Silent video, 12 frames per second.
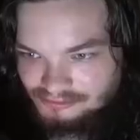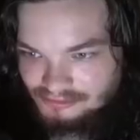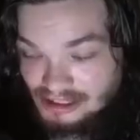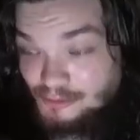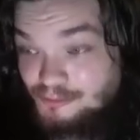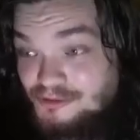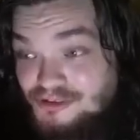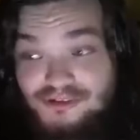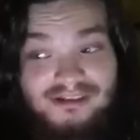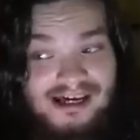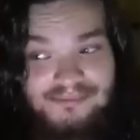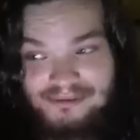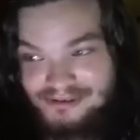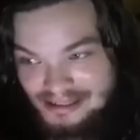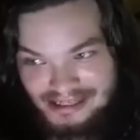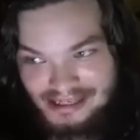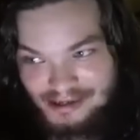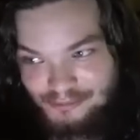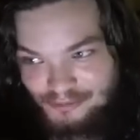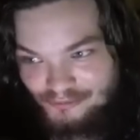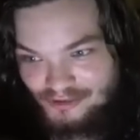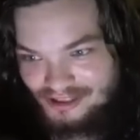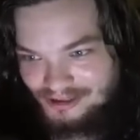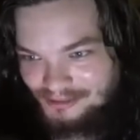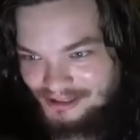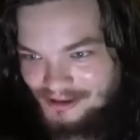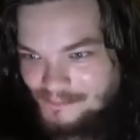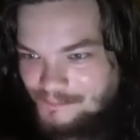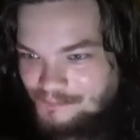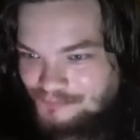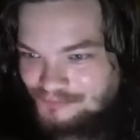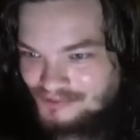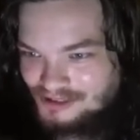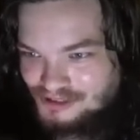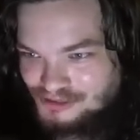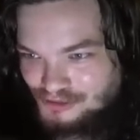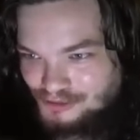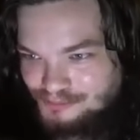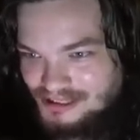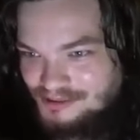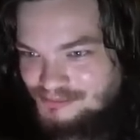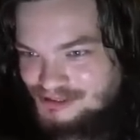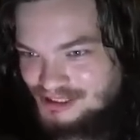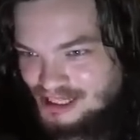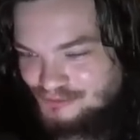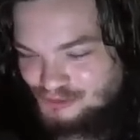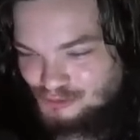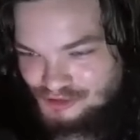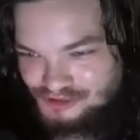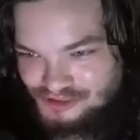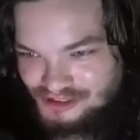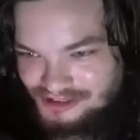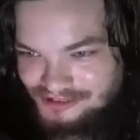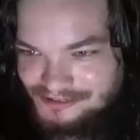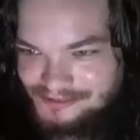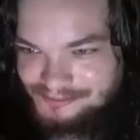That would, dude, that'd be, that would be funny, man. So to P M C out of a Twitch channel.